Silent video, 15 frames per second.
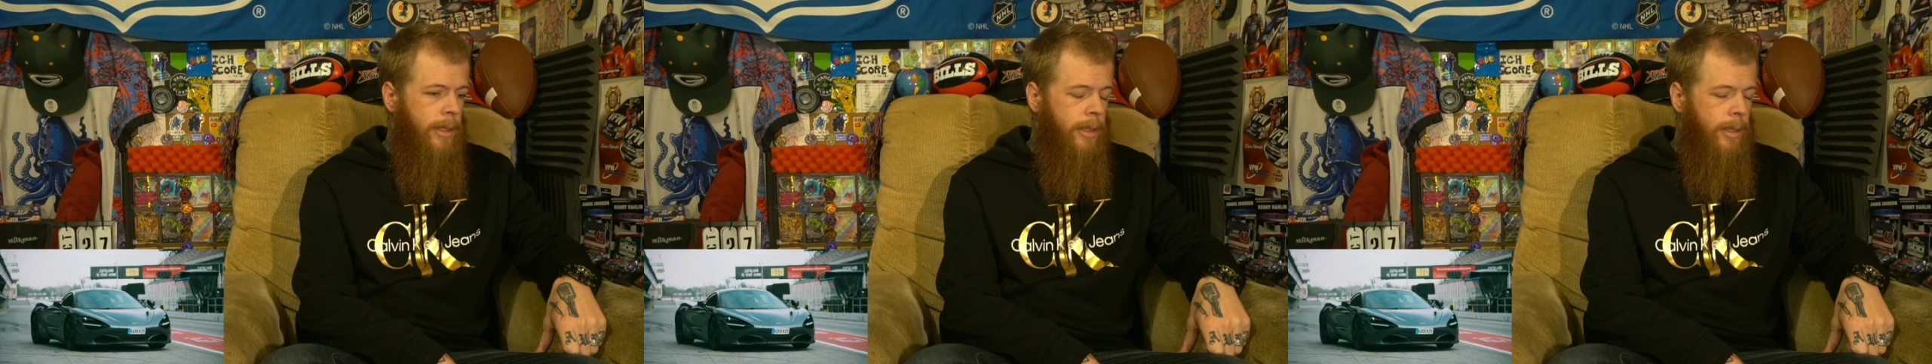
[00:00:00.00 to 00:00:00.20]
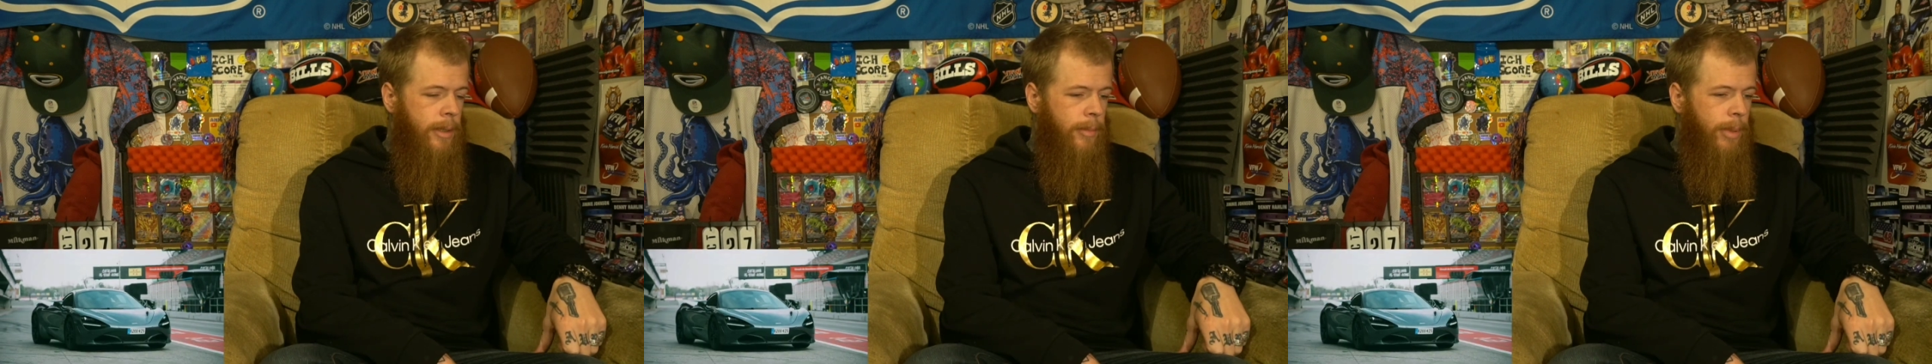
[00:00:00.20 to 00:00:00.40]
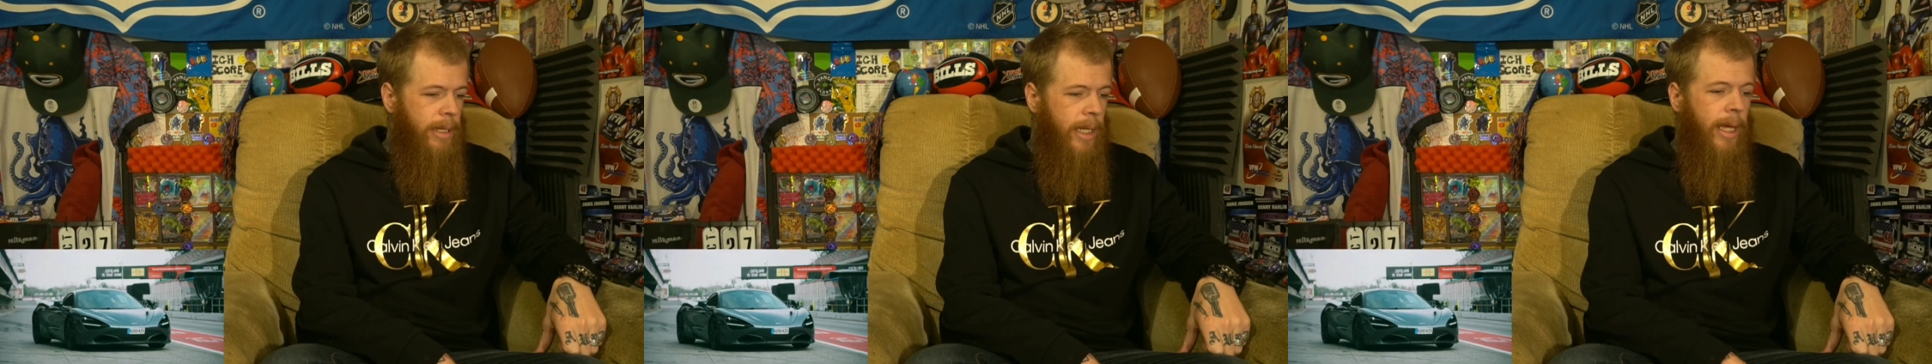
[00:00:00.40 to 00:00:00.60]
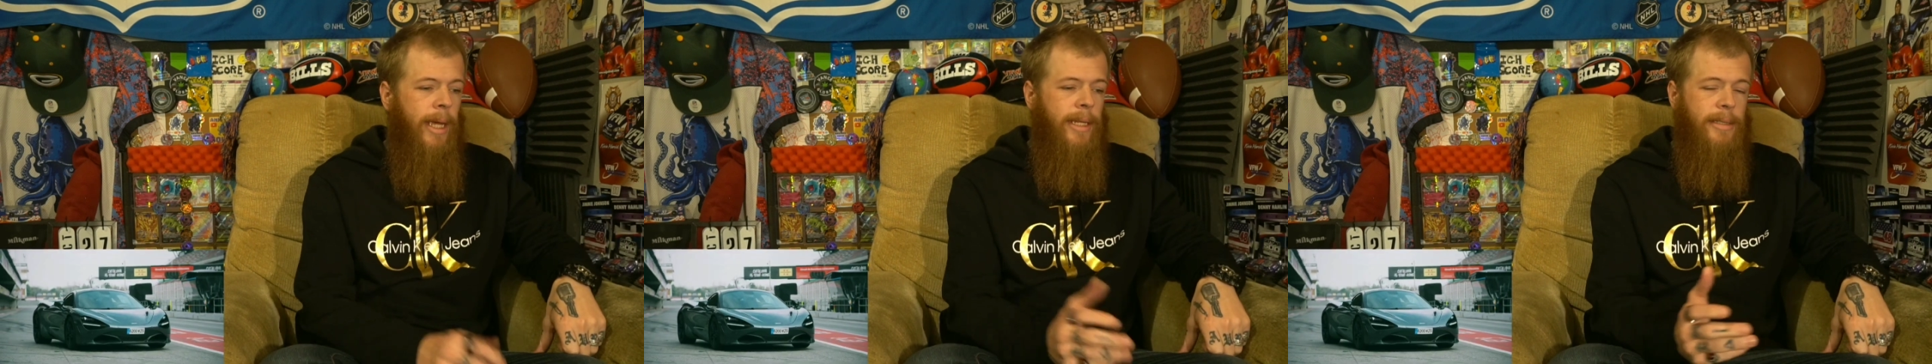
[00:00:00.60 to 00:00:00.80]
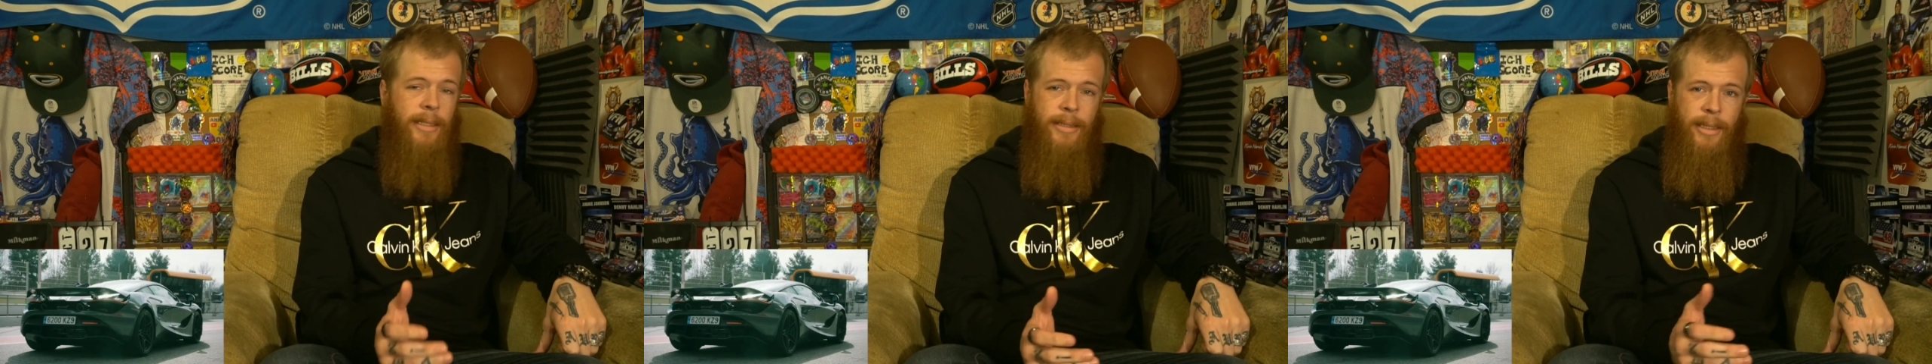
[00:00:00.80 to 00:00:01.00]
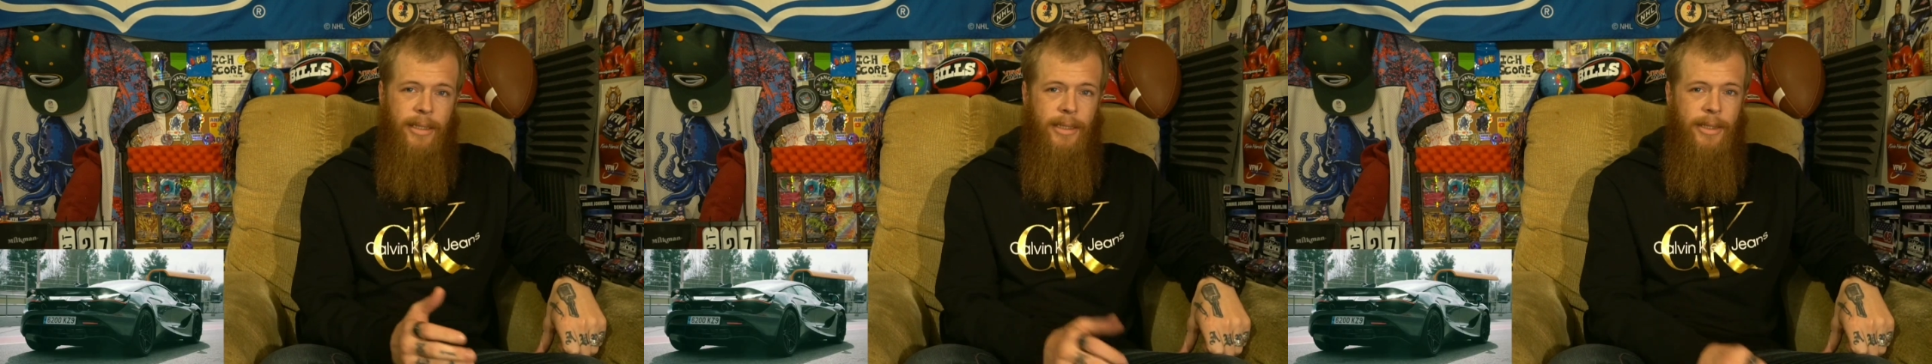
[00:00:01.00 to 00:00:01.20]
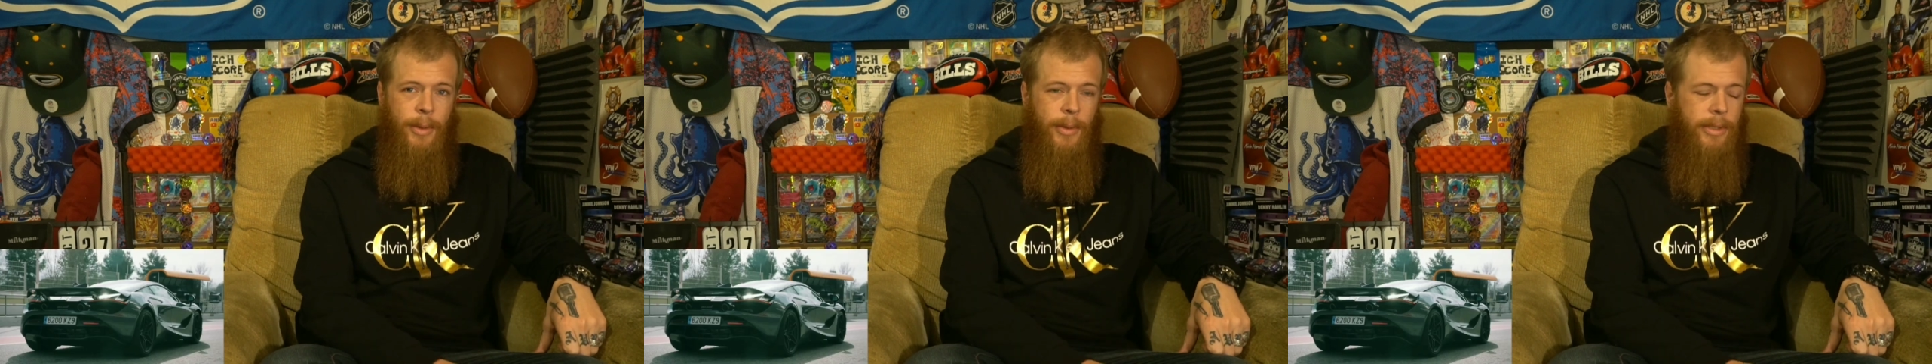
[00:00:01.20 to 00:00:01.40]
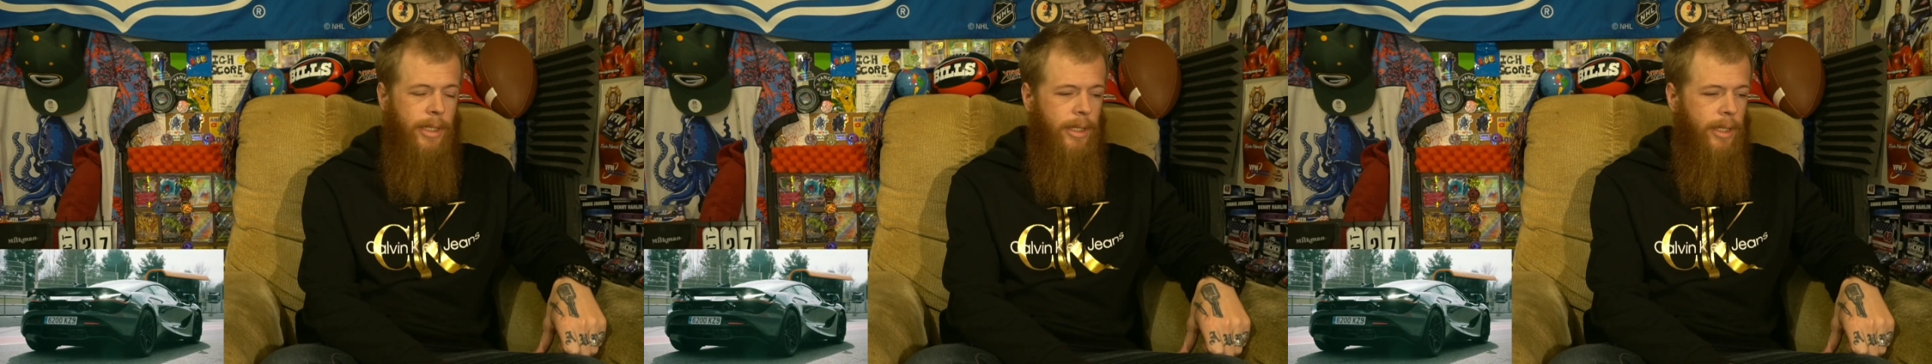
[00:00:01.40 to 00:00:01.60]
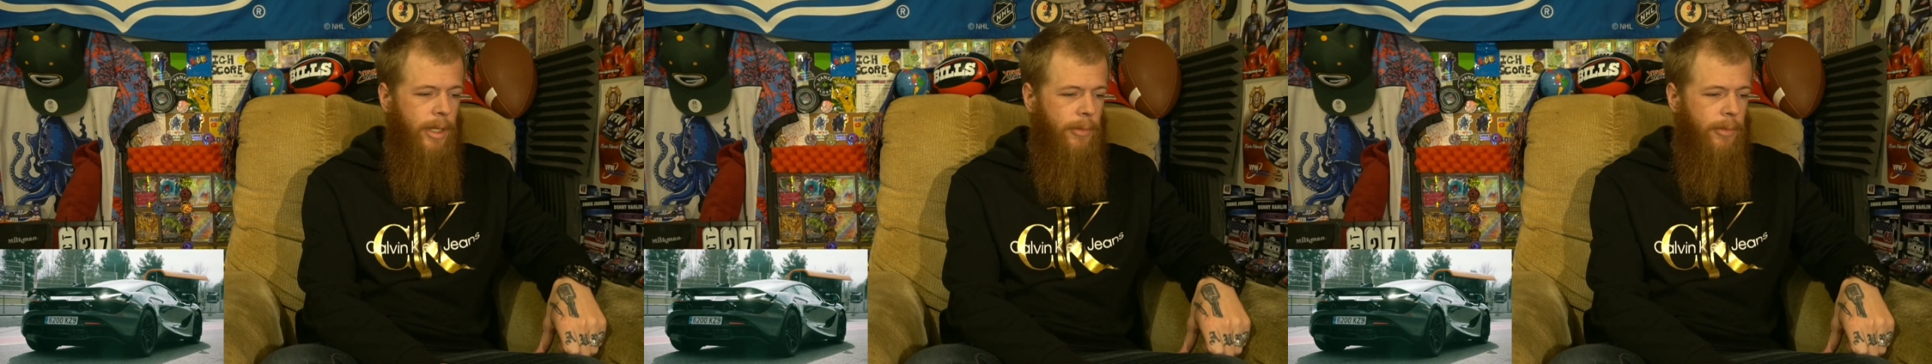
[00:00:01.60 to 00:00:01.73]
But yeah, as I said, this was a,